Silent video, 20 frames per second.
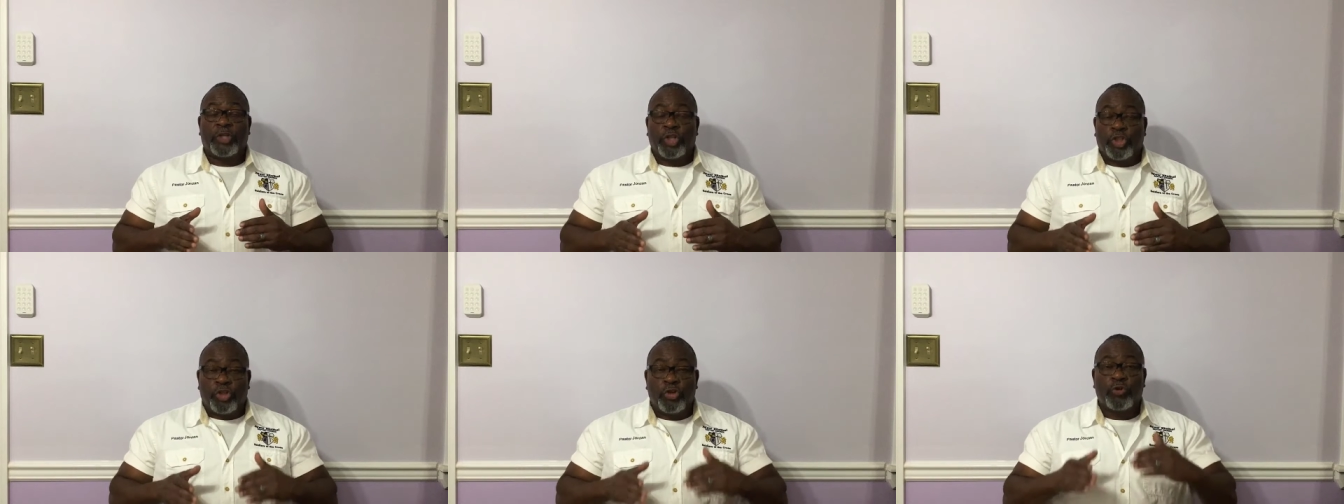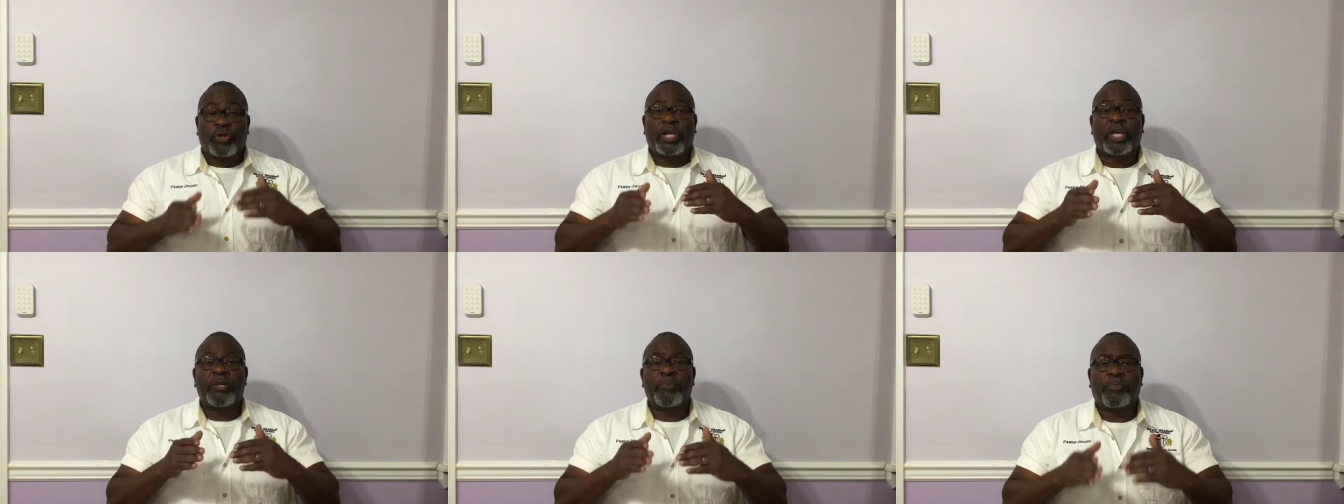
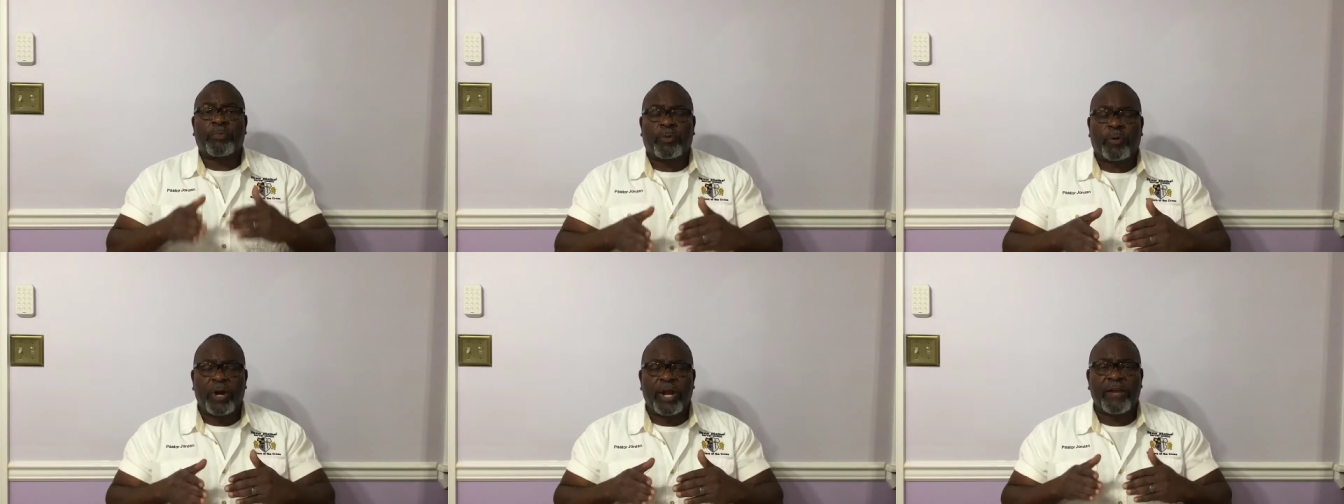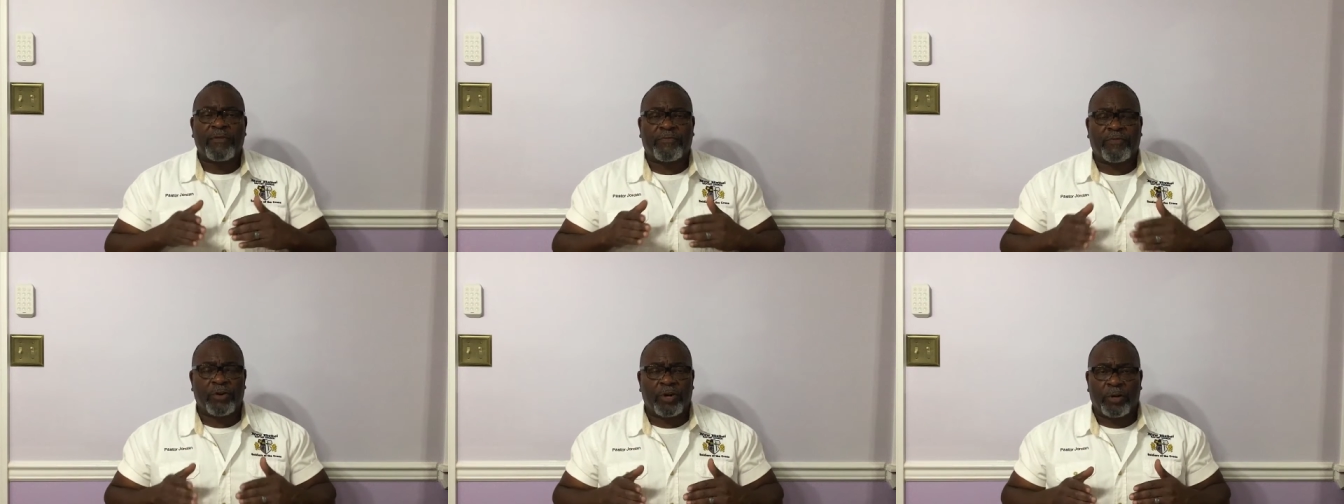You can
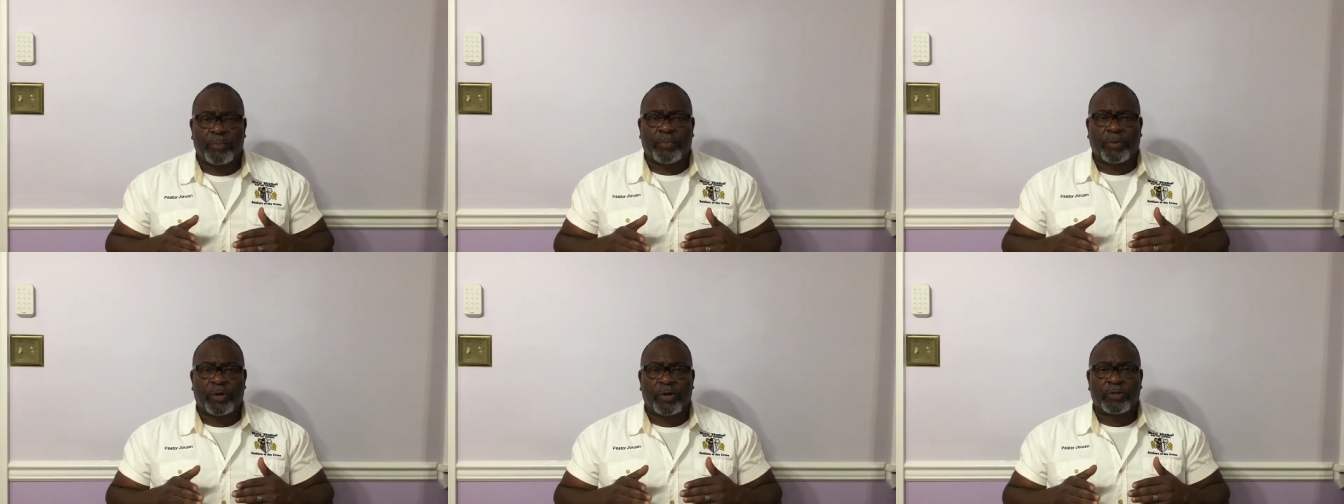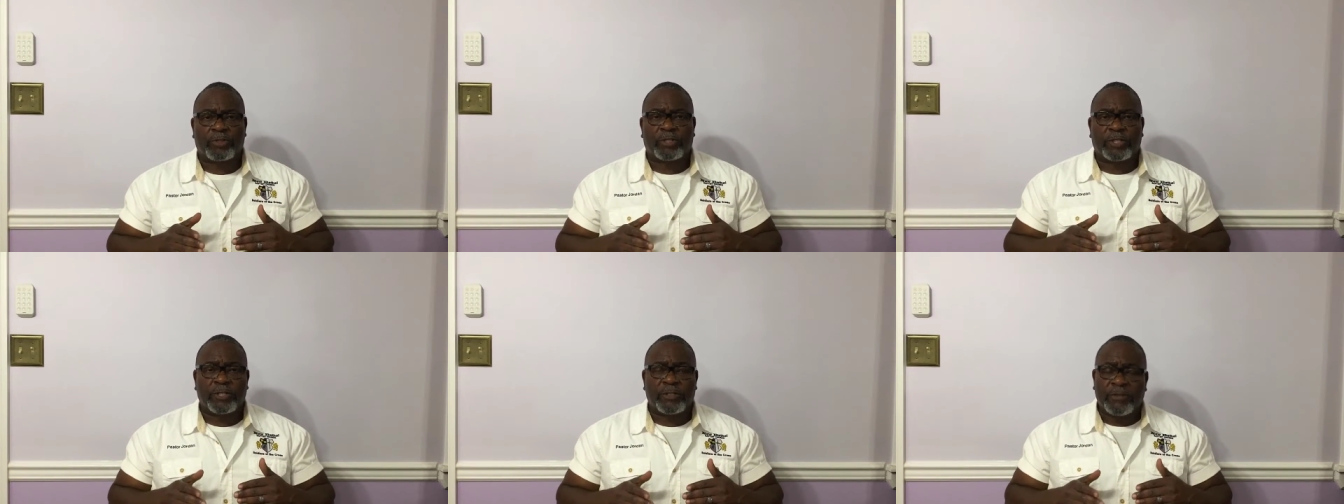pray for a
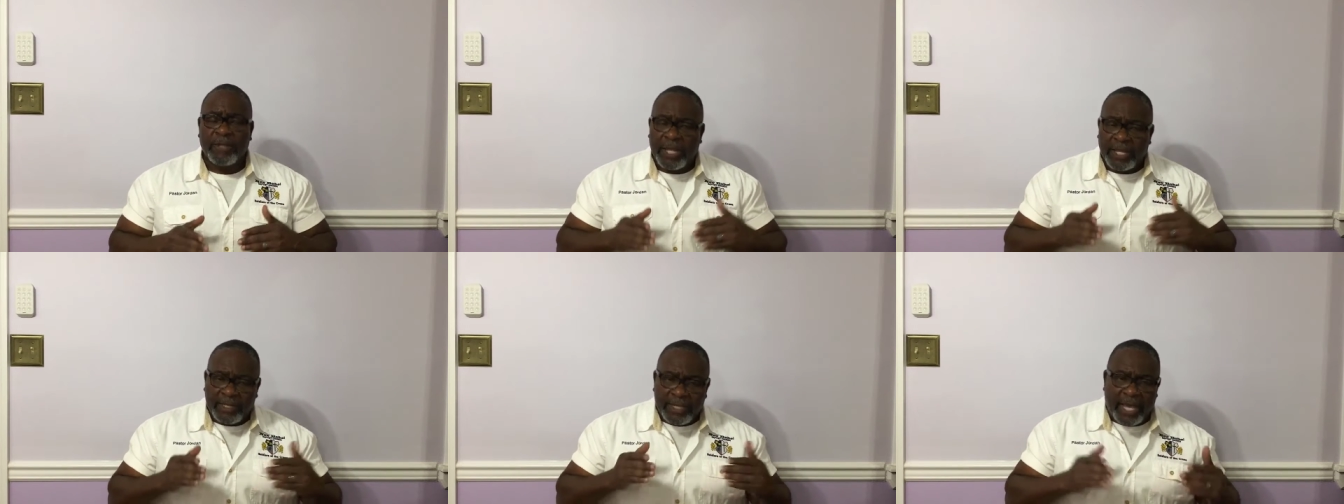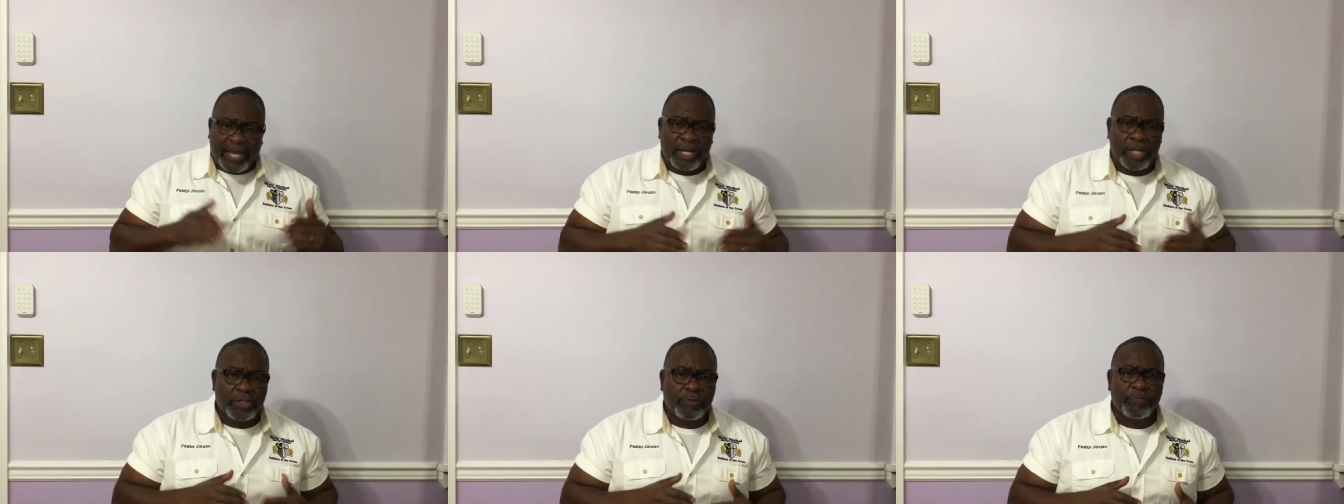person
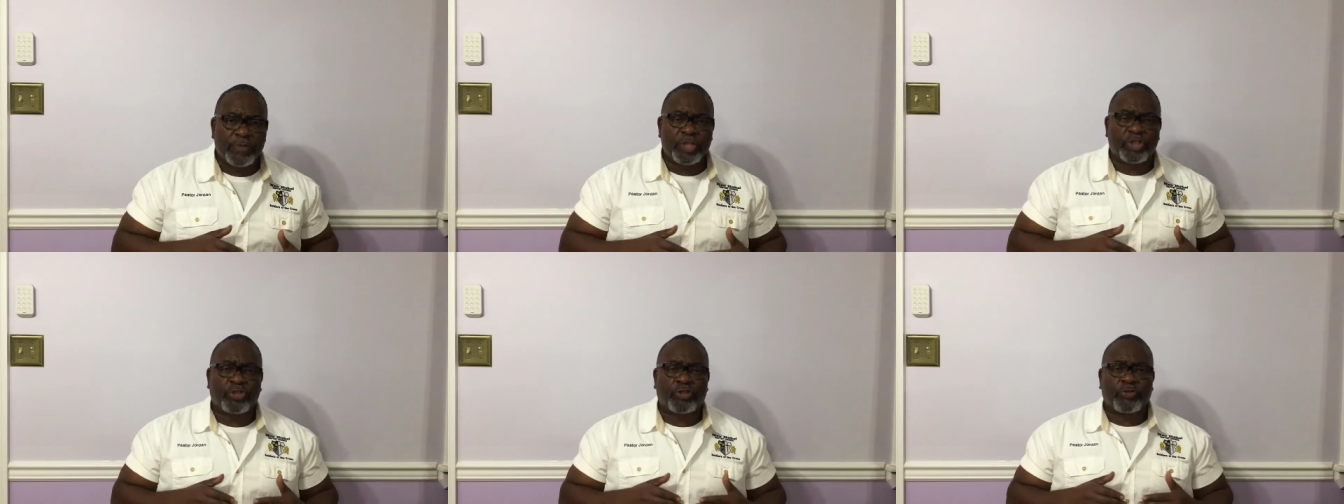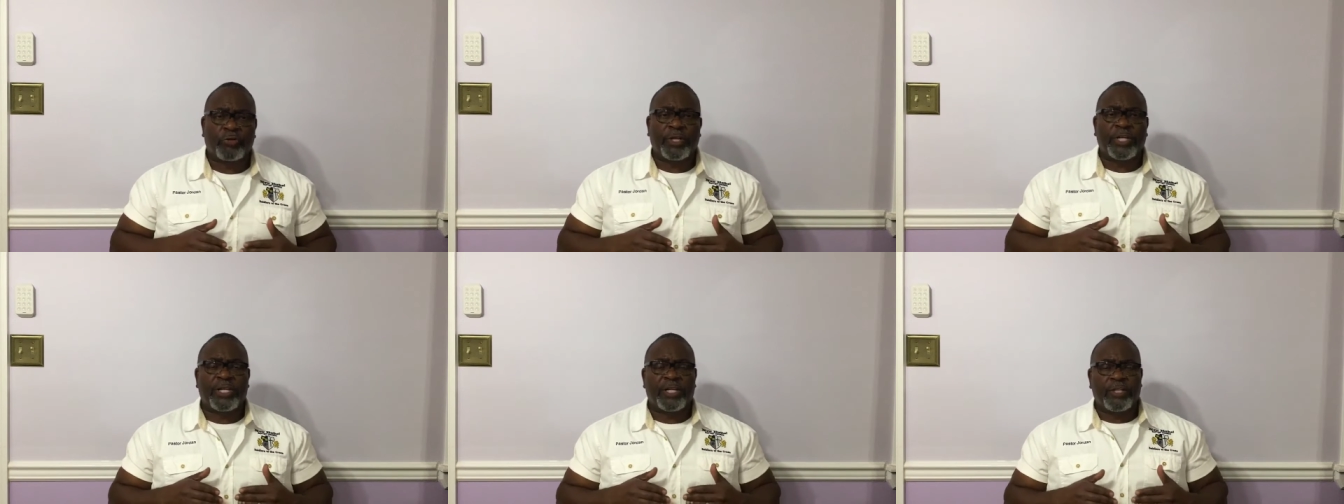that is
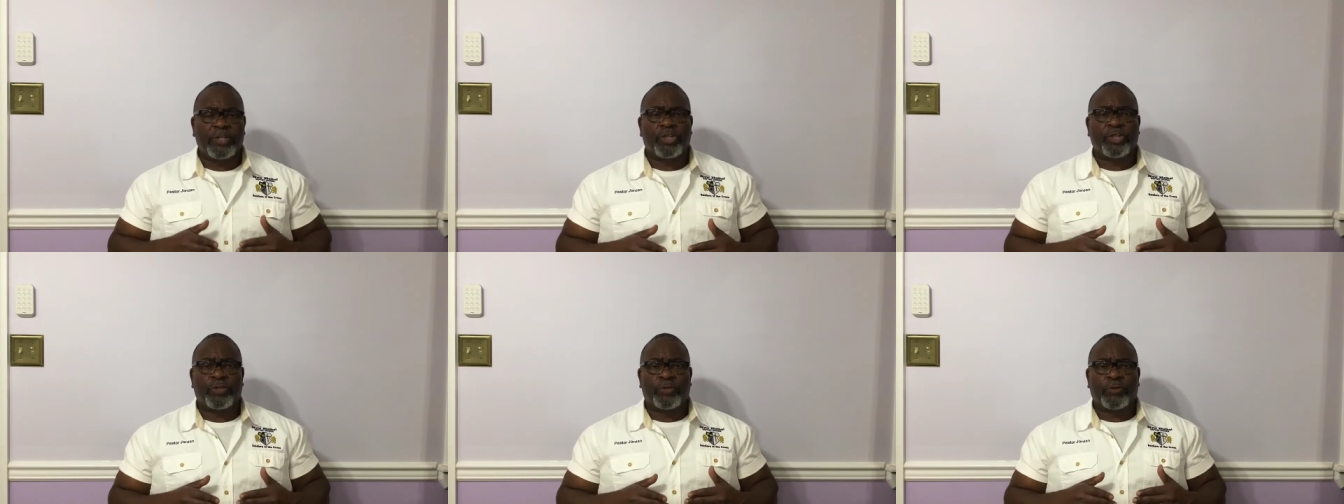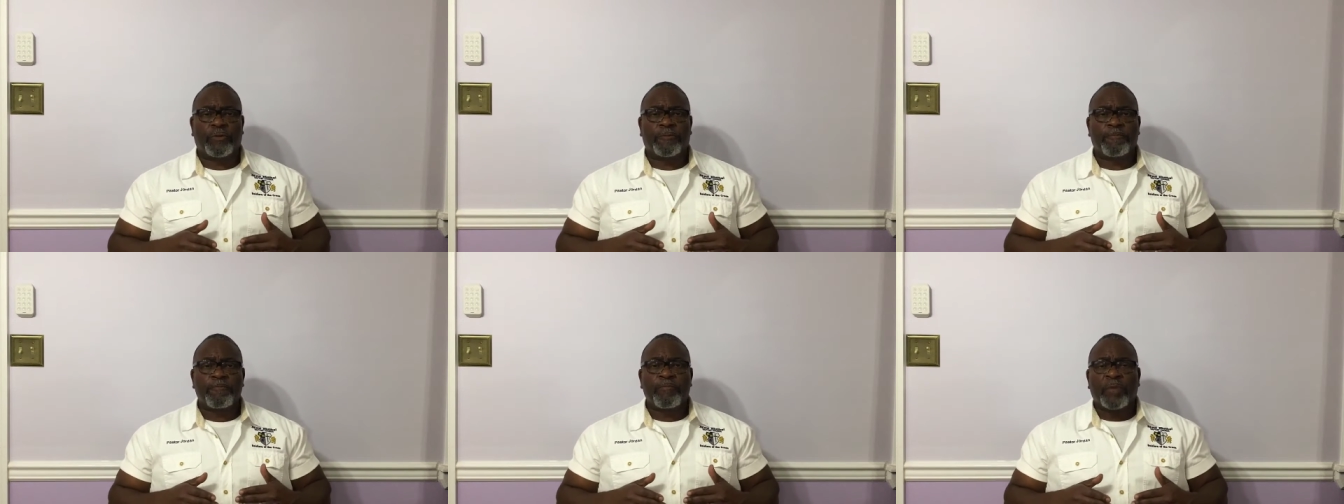mistreating
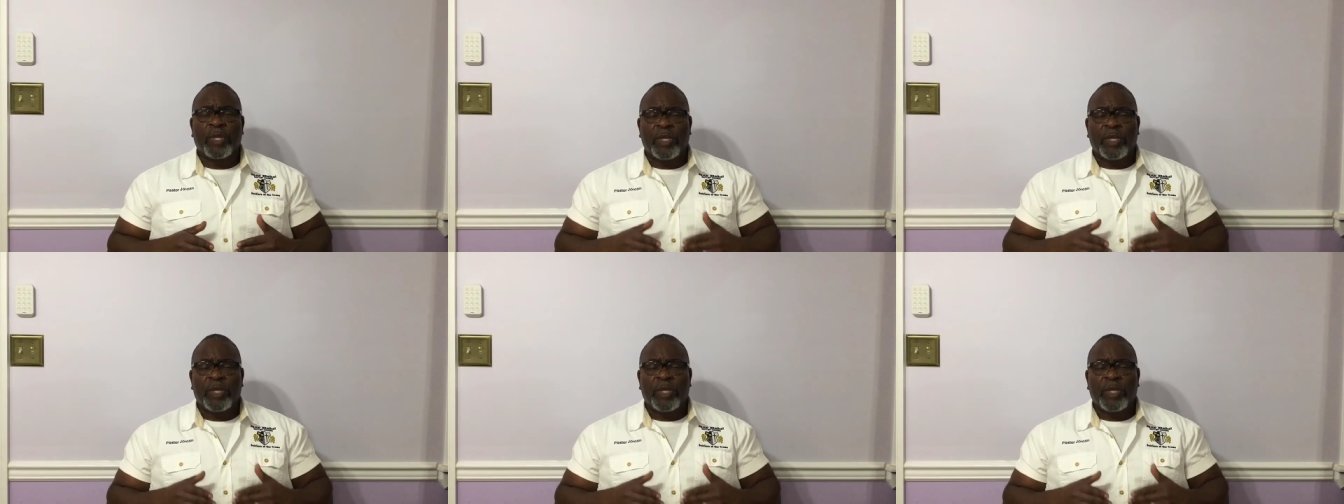you